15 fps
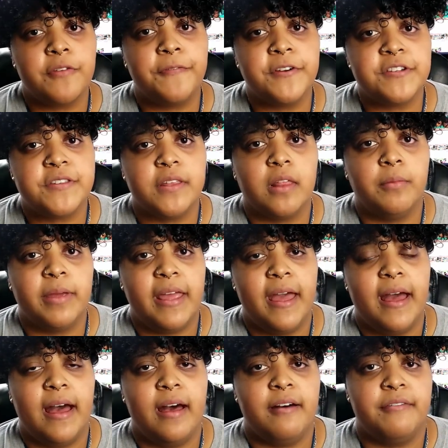first thing that we
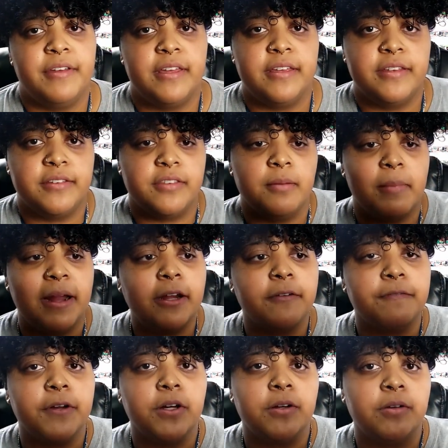have is the
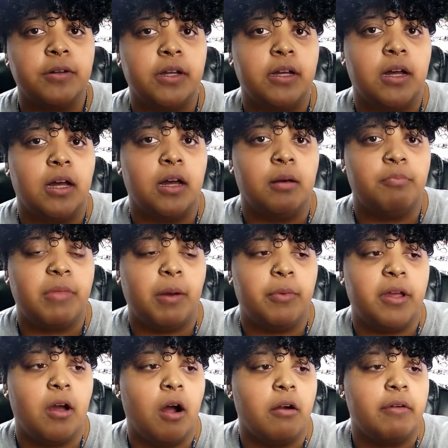microphone um, that
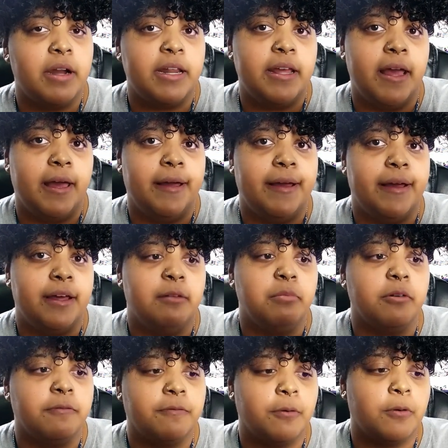we already had
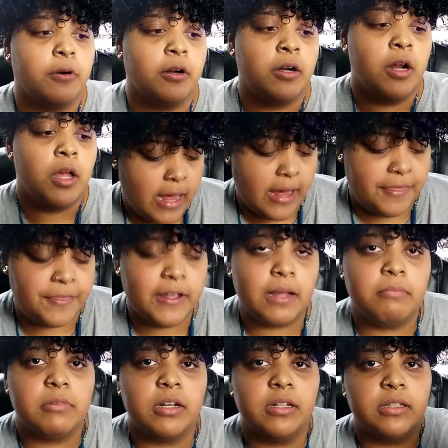before. I think
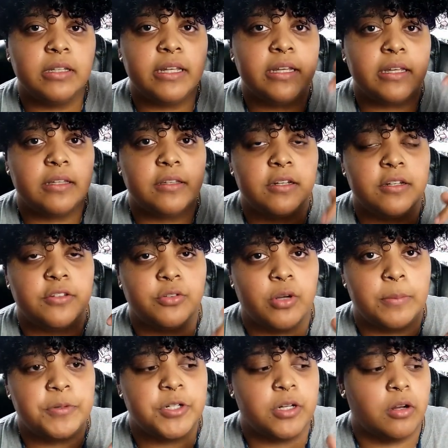I'm going to link in the
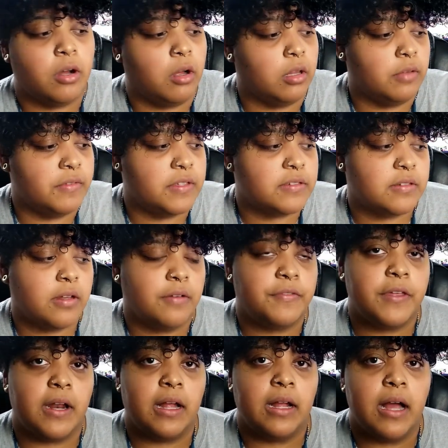description all of the stuff
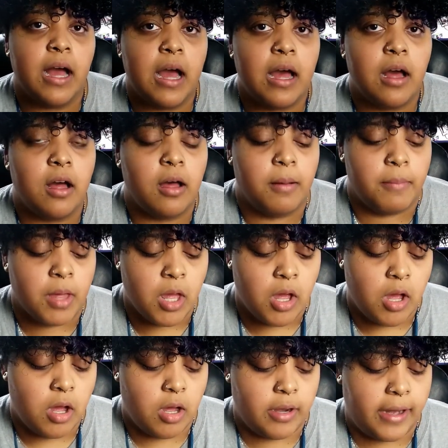that I got um,
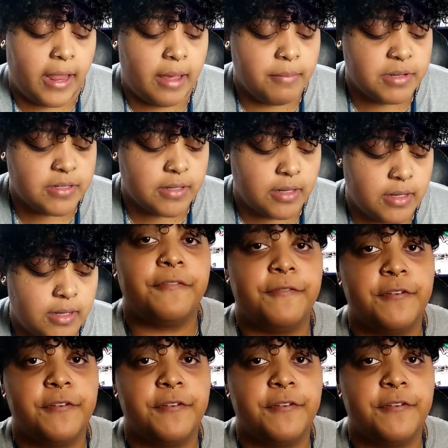on Amazon. The